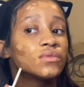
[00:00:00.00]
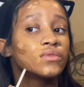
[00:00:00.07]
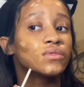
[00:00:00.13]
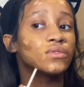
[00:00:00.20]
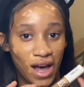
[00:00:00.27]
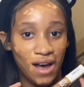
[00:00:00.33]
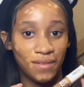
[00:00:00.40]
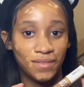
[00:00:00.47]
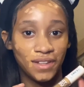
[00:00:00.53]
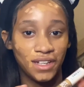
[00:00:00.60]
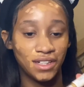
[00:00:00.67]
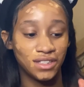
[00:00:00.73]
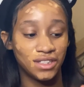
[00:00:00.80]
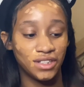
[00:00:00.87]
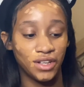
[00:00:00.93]
I have the
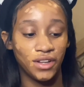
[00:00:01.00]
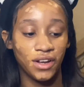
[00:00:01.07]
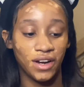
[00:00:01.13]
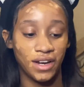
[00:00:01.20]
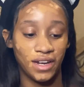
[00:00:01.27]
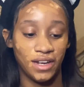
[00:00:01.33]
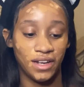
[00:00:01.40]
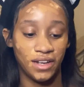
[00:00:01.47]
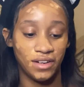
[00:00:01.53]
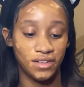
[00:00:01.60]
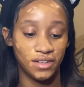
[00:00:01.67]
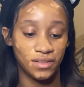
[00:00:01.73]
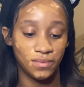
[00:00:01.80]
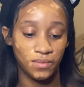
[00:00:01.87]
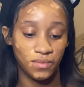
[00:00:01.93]
concealer in
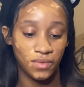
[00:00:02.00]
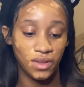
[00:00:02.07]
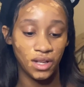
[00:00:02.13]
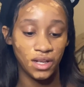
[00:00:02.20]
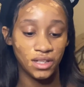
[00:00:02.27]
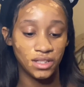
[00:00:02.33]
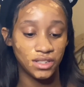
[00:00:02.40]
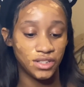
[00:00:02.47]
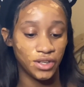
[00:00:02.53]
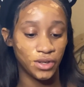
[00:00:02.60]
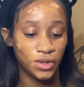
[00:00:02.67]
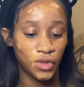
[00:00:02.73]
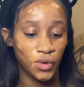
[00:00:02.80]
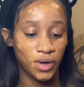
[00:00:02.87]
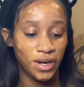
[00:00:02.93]

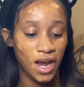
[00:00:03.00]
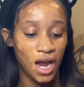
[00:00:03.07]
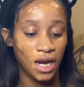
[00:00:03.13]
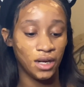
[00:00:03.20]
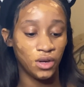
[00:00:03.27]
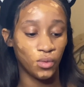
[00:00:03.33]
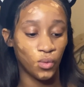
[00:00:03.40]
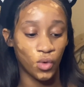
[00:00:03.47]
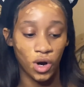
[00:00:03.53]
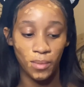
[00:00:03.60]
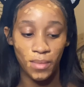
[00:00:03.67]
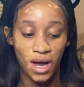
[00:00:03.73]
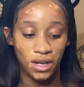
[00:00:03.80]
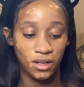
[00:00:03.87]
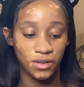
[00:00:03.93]
039 Warm
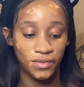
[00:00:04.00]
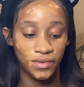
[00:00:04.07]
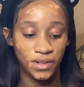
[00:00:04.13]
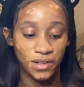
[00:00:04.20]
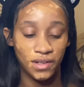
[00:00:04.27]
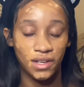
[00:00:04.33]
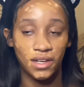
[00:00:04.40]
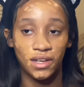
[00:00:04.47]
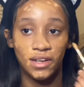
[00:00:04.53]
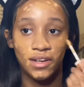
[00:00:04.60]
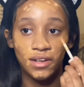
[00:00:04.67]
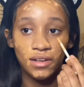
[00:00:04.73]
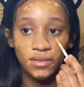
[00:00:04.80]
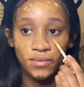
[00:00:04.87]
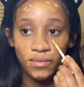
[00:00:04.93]
Olive
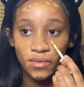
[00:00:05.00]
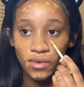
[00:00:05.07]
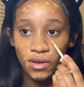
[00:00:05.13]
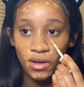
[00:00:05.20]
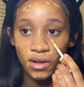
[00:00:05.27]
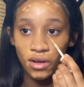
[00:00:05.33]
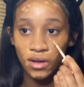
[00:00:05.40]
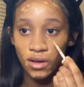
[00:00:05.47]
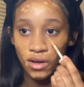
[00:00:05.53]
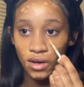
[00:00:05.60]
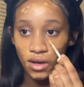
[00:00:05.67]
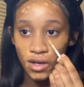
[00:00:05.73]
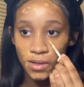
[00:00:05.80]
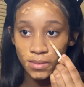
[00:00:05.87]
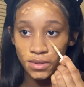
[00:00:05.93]
again,
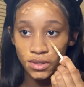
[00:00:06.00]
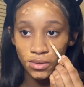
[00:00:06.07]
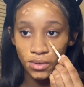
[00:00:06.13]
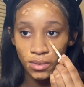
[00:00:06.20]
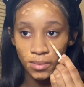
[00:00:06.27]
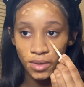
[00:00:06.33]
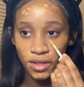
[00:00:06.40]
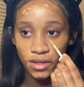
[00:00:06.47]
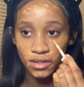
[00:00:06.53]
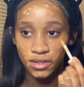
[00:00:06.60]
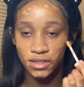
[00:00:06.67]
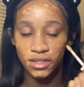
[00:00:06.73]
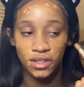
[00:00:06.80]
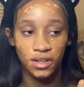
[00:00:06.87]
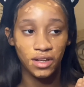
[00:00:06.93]
and I'm just going to be
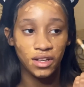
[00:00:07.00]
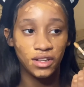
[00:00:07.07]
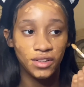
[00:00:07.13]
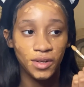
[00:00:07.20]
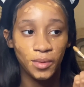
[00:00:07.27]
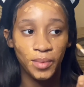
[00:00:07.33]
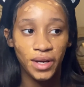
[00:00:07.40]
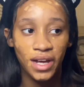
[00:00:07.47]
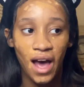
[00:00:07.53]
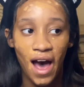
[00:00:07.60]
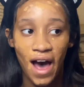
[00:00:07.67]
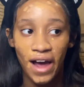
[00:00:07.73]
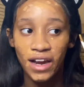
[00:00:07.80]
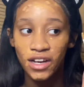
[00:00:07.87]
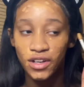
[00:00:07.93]
concealing a little bit.
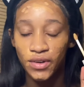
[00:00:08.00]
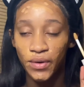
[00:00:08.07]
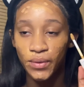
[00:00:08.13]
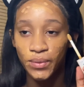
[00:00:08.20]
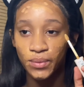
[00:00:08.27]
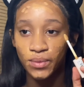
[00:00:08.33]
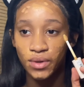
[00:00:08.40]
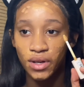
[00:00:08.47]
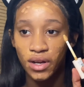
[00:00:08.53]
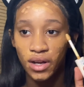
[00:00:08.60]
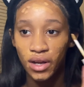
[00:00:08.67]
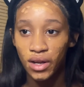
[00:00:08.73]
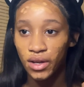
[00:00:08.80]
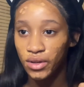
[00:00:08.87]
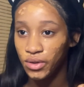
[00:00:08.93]
I don't
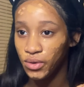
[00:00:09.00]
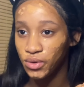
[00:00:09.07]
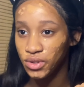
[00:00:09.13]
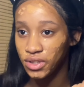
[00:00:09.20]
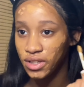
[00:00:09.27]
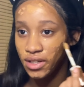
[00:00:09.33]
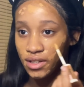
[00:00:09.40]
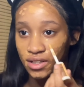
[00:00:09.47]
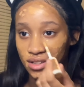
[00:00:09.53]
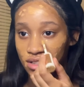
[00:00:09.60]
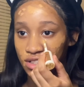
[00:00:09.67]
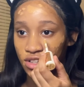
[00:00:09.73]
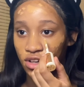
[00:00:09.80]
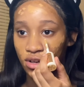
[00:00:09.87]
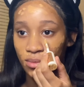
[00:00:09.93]
usually
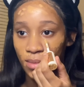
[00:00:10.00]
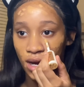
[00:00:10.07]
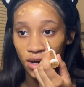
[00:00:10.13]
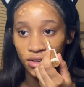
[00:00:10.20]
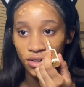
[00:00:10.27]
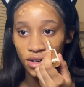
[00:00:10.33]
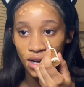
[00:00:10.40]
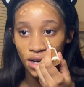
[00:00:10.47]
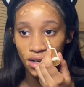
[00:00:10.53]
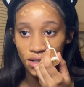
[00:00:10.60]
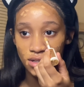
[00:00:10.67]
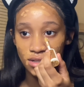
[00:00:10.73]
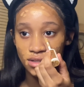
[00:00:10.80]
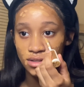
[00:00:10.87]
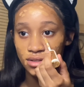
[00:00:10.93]
conceal my under
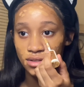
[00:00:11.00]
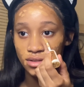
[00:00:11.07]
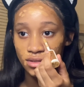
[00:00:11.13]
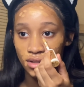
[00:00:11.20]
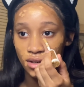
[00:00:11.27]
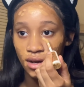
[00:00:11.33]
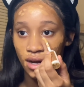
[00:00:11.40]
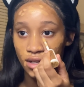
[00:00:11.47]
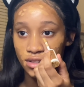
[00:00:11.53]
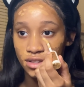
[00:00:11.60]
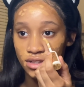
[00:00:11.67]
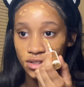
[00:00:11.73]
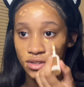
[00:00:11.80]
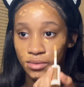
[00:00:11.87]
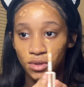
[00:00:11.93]
eyes. I
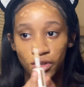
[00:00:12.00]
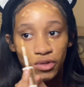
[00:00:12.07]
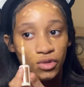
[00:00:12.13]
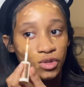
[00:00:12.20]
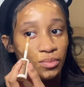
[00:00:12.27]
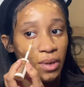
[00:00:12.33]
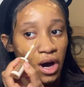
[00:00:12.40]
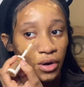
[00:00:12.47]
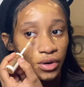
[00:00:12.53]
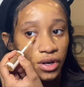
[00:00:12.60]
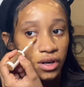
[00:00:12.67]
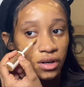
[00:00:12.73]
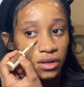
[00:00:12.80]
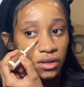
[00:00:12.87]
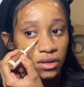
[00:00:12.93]
just use powder,